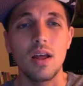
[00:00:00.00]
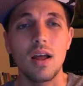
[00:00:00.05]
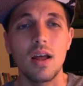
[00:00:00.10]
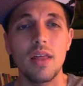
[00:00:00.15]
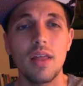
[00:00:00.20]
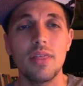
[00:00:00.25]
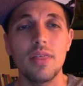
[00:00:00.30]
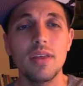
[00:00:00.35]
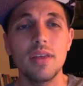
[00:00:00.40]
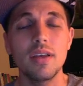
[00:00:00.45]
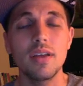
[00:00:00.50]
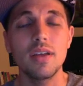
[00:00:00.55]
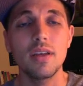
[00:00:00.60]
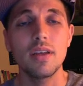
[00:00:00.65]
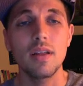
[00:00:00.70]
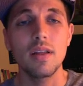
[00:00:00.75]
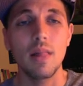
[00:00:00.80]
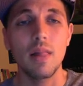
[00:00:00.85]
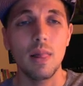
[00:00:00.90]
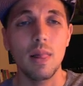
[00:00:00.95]
I
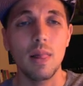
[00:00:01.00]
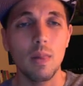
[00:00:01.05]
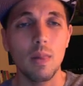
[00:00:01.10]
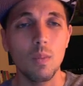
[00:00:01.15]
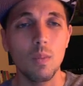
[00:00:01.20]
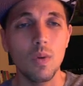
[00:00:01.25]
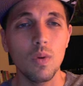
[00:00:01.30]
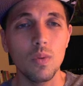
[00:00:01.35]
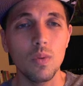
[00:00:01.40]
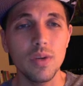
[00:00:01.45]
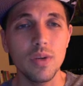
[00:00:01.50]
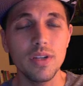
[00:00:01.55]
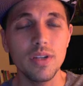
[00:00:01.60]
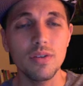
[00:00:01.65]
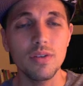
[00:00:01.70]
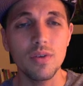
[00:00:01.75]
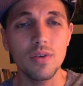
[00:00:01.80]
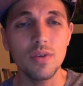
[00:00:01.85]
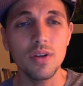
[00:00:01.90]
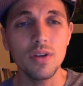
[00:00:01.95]
think what we need
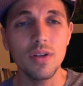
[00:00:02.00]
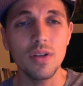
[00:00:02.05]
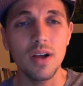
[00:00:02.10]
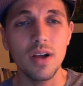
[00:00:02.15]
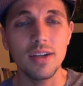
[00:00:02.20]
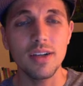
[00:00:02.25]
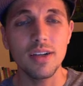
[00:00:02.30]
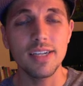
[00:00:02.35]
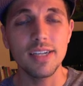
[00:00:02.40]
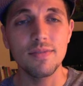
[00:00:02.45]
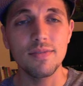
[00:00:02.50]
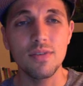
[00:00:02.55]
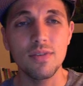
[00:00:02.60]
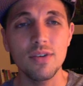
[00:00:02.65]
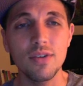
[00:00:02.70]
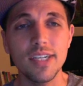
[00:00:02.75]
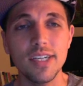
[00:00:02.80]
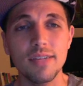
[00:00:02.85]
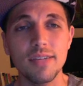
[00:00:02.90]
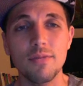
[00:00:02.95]
to realize
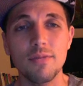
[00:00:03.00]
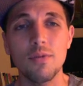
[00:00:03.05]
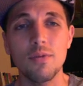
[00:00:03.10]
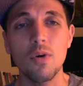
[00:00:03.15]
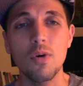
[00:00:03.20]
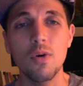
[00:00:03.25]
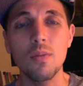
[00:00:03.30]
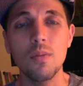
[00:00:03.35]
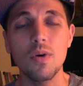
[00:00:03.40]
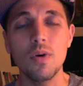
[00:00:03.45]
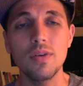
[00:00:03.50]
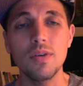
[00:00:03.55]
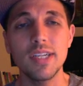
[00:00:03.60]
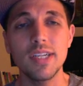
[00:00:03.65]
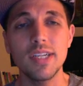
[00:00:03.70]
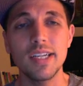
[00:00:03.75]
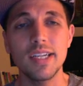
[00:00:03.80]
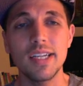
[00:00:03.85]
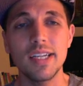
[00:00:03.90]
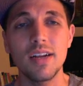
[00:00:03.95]
first and
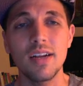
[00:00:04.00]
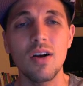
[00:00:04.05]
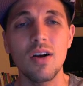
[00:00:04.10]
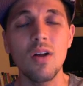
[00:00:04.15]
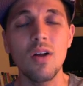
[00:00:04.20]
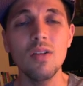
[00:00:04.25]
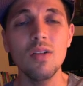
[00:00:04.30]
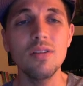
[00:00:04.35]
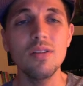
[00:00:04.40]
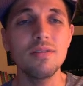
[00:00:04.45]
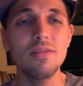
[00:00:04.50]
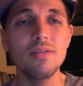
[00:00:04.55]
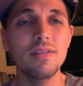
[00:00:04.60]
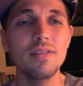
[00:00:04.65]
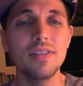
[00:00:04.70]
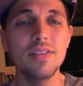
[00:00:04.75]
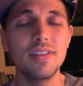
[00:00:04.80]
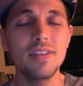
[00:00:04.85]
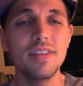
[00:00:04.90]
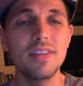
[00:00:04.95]
foremost is that all
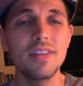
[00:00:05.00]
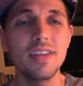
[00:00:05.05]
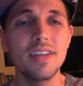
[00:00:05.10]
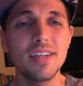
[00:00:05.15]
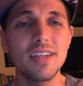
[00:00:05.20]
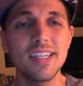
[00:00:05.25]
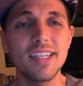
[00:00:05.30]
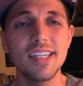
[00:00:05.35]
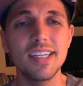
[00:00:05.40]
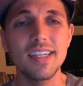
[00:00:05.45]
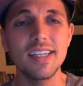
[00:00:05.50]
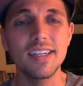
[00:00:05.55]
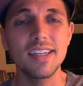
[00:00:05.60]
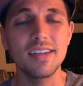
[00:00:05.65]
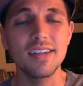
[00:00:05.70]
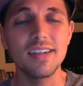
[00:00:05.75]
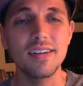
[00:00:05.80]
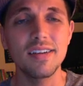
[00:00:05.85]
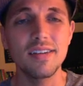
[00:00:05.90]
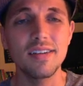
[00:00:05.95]
of this,
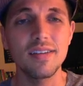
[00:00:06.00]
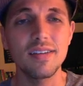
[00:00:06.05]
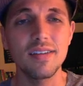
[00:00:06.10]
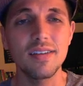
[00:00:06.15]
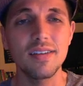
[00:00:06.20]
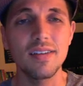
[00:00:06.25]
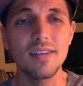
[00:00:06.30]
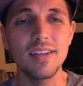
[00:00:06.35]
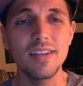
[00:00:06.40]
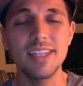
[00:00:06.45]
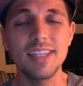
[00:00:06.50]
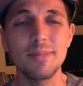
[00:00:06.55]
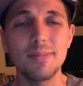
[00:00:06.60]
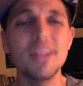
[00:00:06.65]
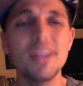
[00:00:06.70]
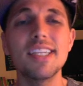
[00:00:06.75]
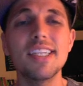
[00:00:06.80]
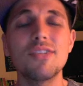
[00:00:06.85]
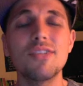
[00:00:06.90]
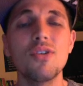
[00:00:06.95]
these
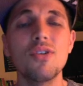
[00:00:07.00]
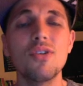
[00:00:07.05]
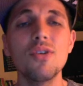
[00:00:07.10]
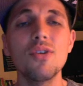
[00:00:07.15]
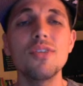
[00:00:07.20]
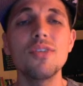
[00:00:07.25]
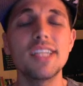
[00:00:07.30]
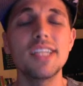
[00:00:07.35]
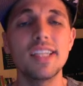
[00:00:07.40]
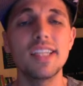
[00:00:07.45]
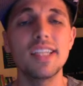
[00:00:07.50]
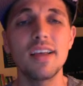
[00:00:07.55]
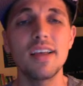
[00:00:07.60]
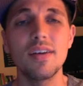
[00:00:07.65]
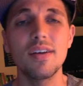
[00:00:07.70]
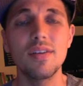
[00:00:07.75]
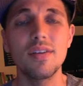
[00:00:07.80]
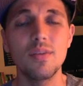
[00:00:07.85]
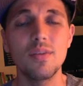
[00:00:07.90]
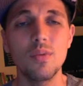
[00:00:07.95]
mistruths
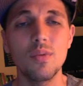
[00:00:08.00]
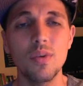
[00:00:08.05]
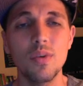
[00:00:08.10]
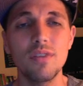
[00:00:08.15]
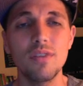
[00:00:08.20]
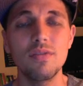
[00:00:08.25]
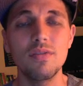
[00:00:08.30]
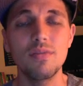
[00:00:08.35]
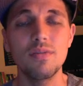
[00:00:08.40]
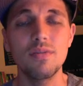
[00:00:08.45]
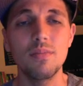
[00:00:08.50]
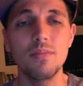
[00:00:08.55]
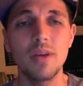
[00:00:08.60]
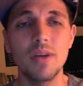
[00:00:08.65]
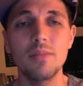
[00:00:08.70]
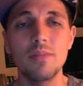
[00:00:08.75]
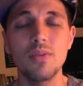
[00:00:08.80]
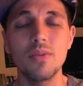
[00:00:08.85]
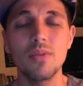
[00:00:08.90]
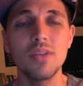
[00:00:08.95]
that we've
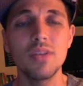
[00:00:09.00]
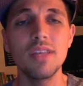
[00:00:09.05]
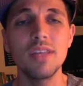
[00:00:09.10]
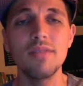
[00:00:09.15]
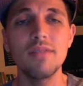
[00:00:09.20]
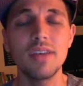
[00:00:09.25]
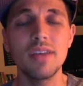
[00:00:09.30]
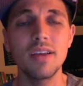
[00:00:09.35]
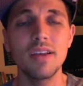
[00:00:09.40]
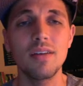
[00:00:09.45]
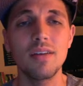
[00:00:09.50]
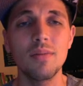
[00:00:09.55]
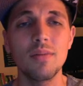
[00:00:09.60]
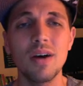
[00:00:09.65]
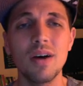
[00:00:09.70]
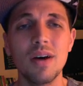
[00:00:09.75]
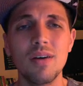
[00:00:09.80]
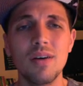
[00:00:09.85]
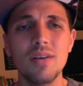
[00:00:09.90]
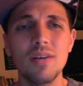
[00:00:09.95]
been believing
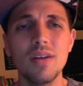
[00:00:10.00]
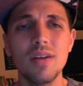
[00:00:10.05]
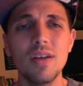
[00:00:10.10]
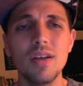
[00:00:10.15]
about